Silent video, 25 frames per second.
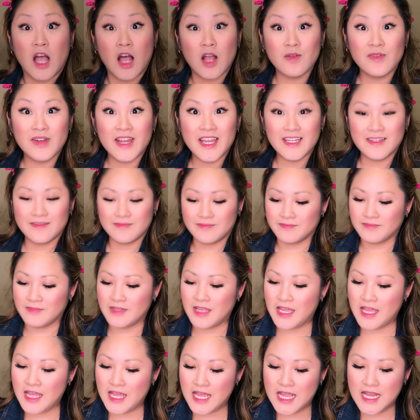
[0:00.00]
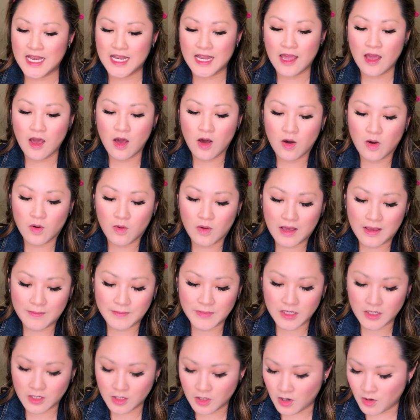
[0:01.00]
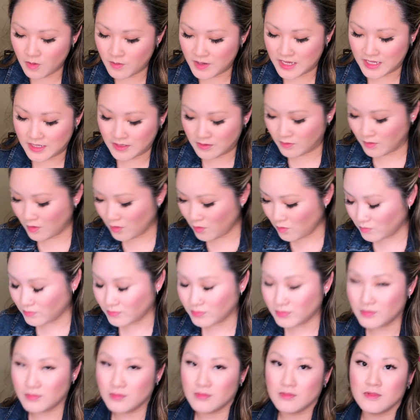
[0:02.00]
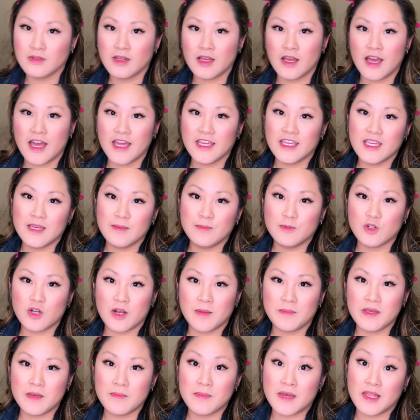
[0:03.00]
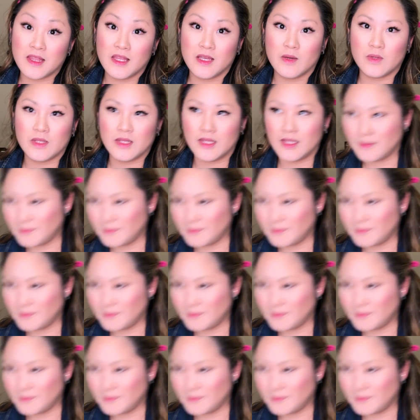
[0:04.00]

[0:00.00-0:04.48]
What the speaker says: All right, and now I'm gonna go in, oh, I keep dropping my liquid